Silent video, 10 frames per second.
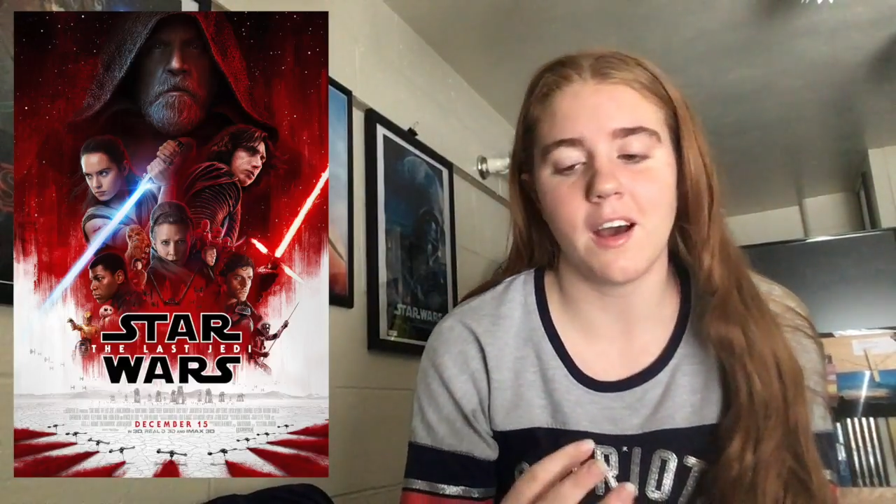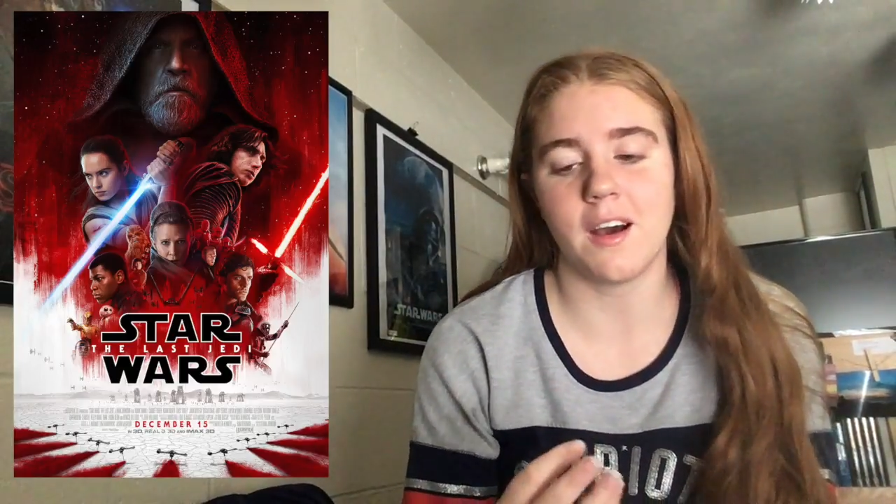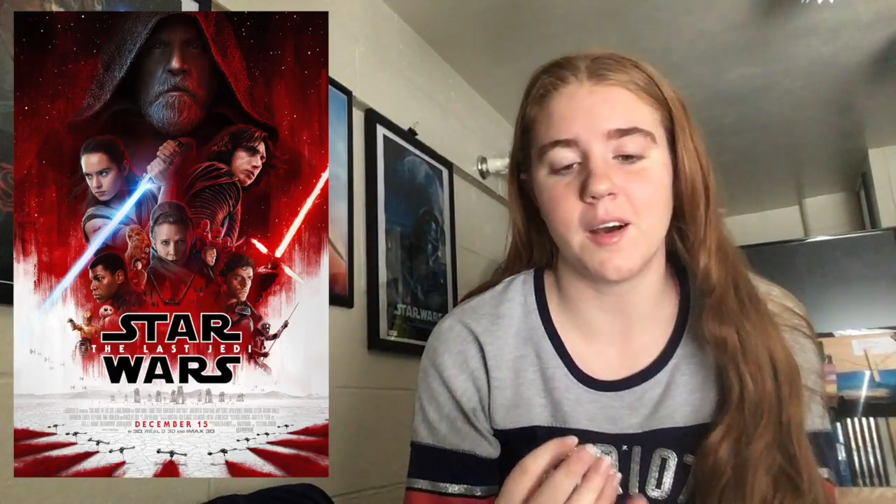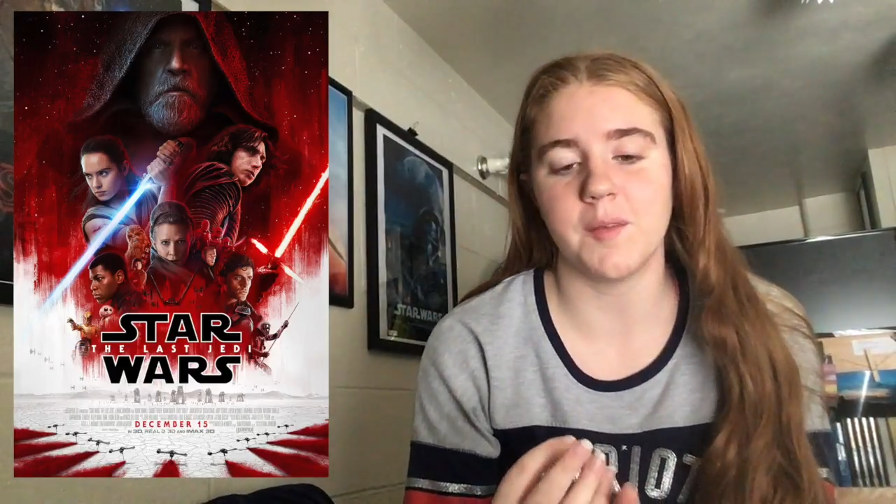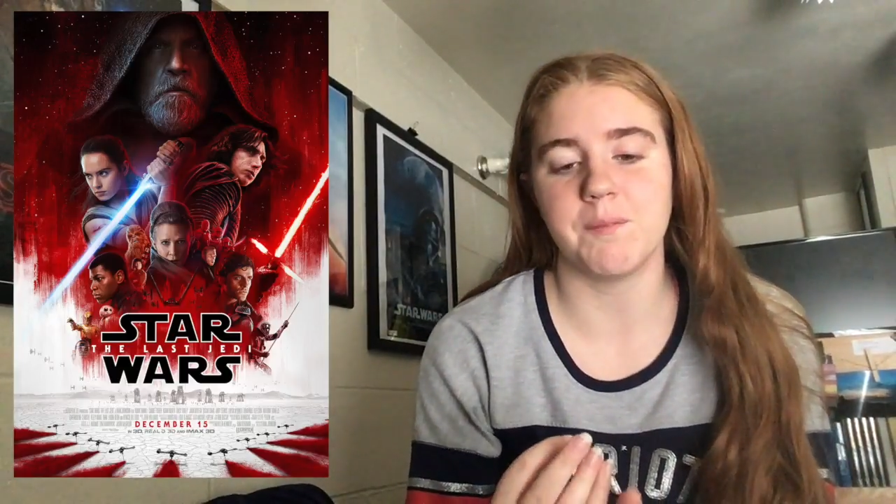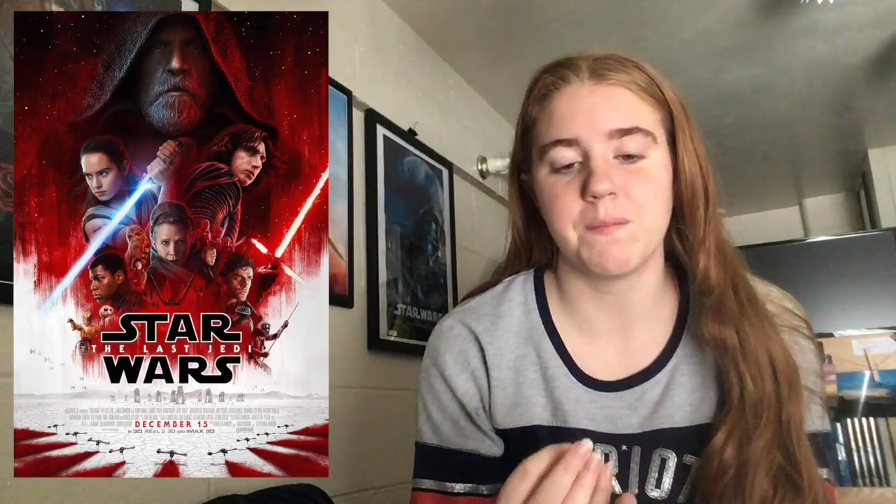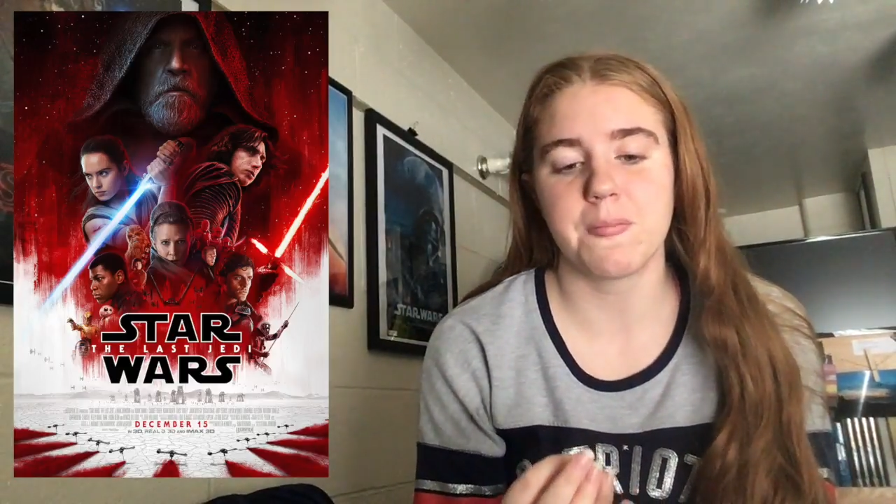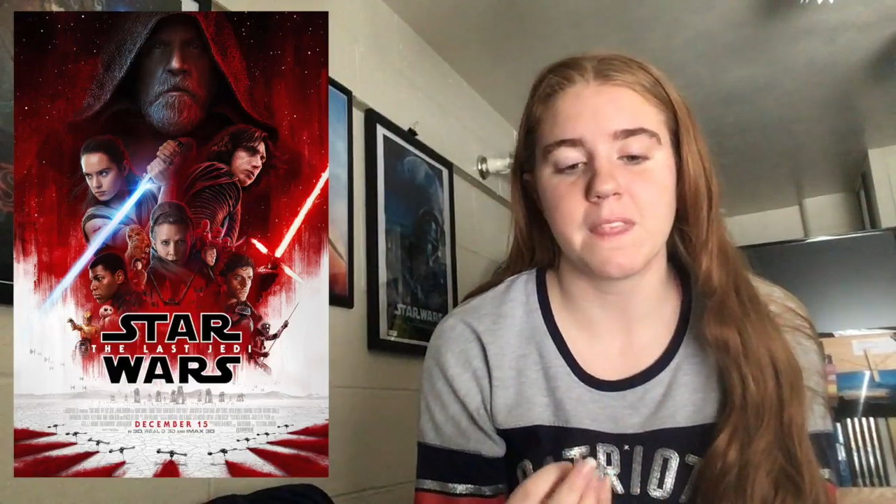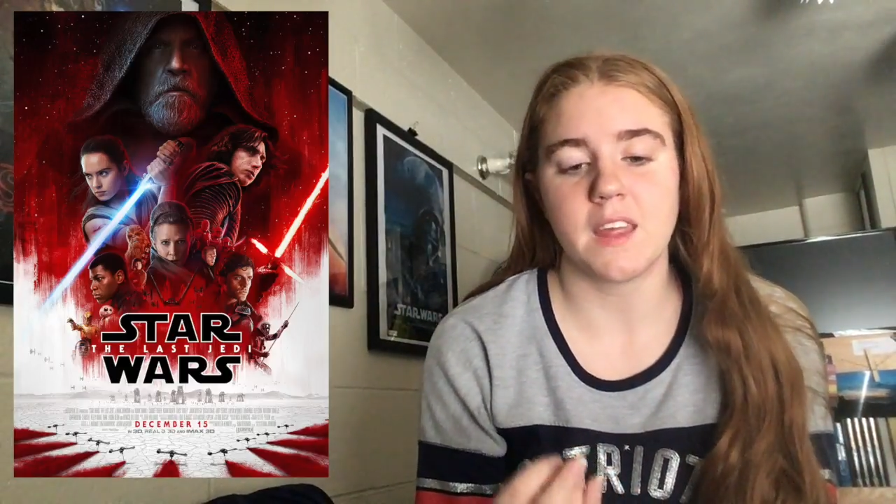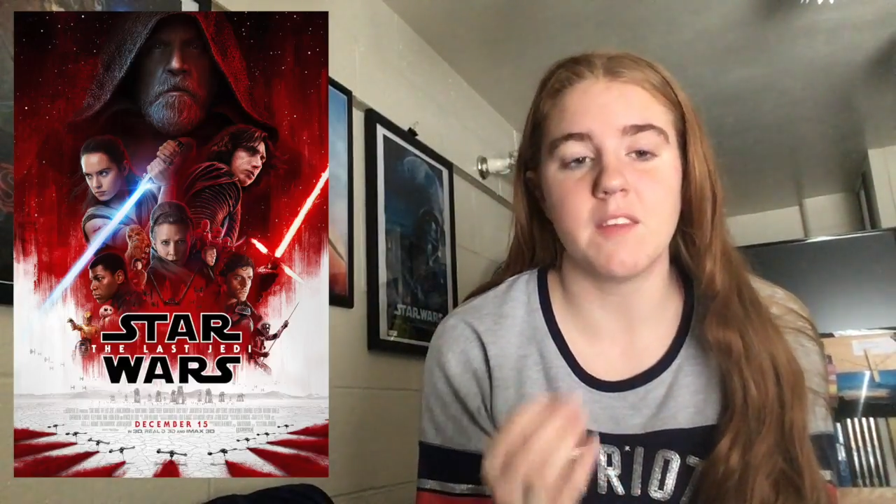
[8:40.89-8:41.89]
Um,
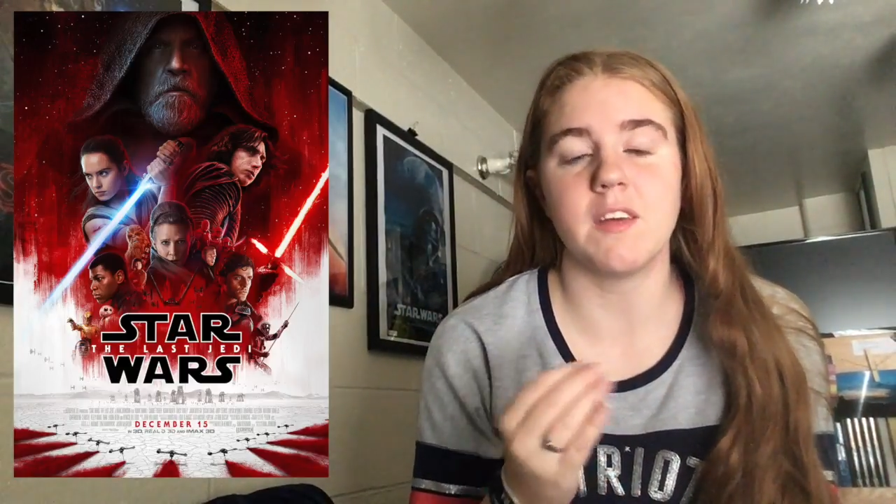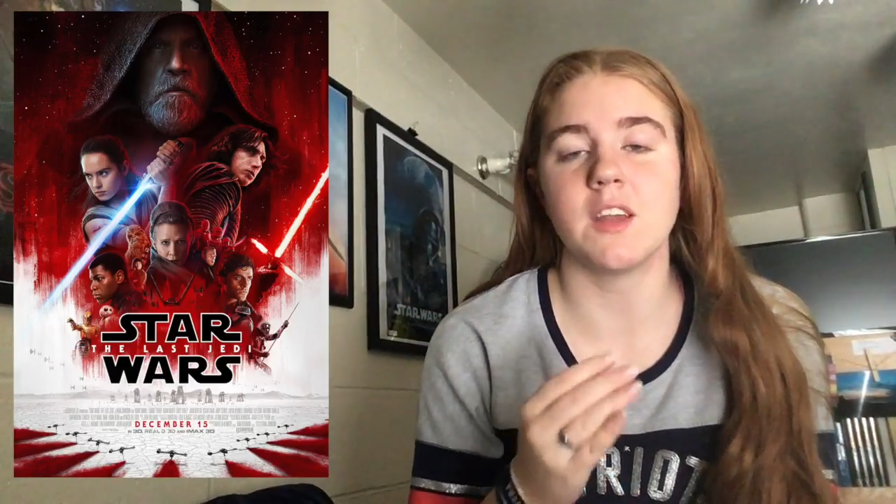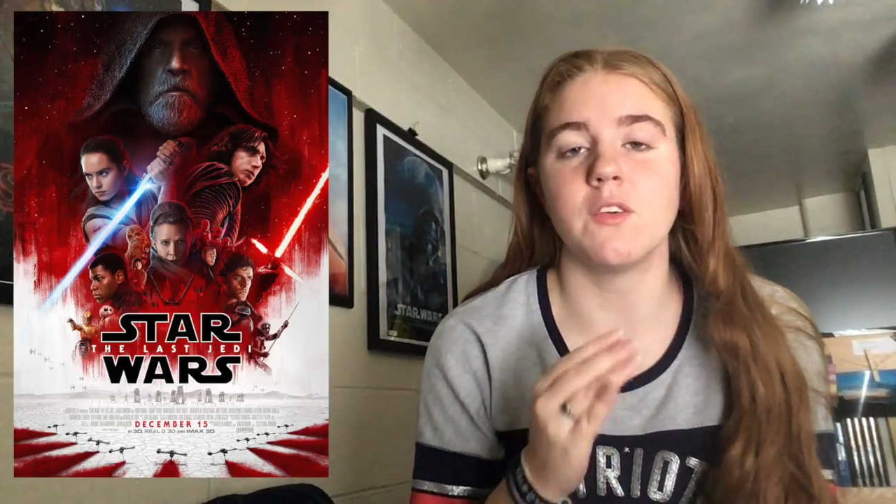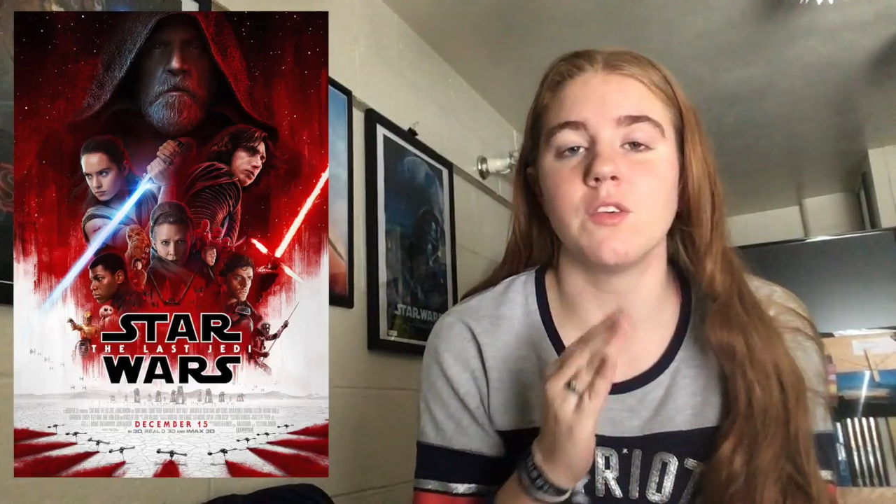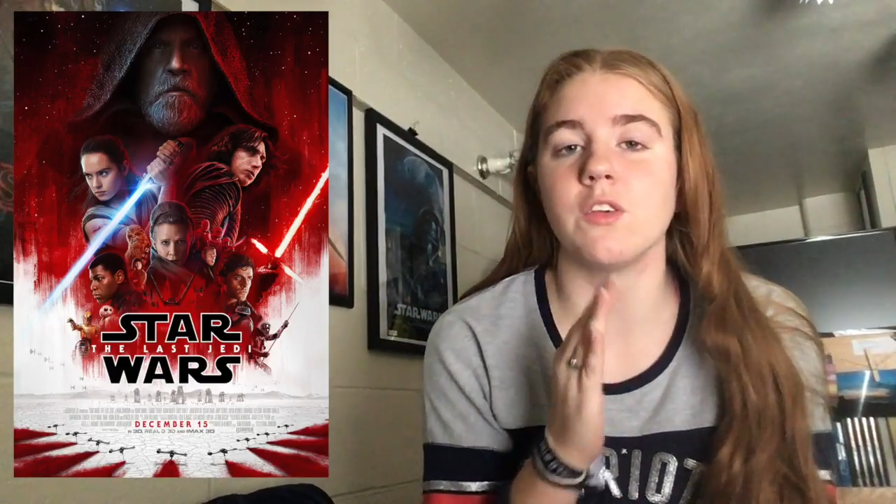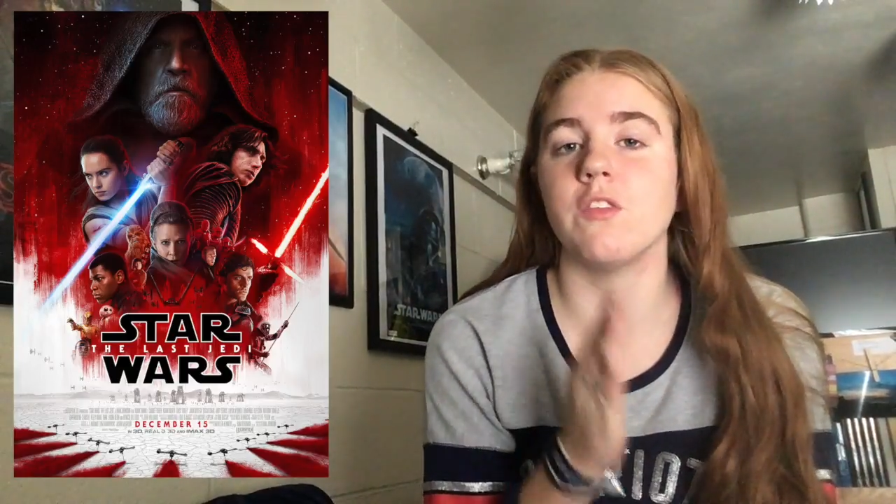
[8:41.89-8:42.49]
if anyone